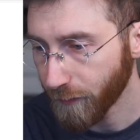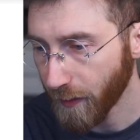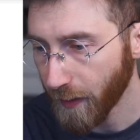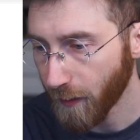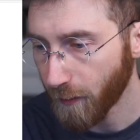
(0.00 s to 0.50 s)

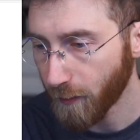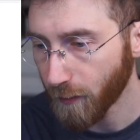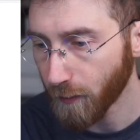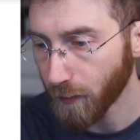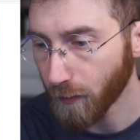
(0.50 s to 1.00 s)
They
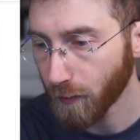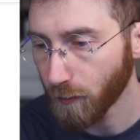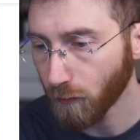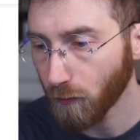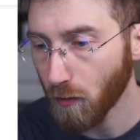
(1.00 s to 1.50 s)
are
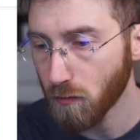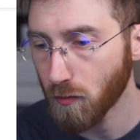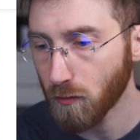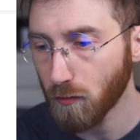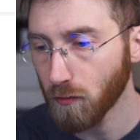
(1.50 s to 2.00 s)

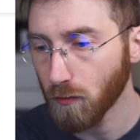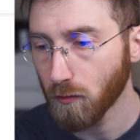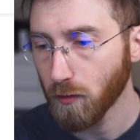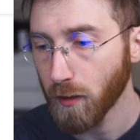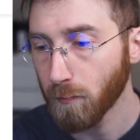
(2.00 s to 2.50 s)
local,
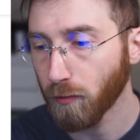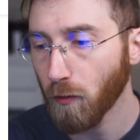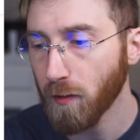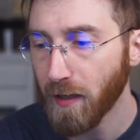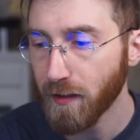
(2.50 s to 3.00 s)

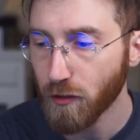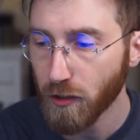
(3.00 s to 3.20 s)
employed by the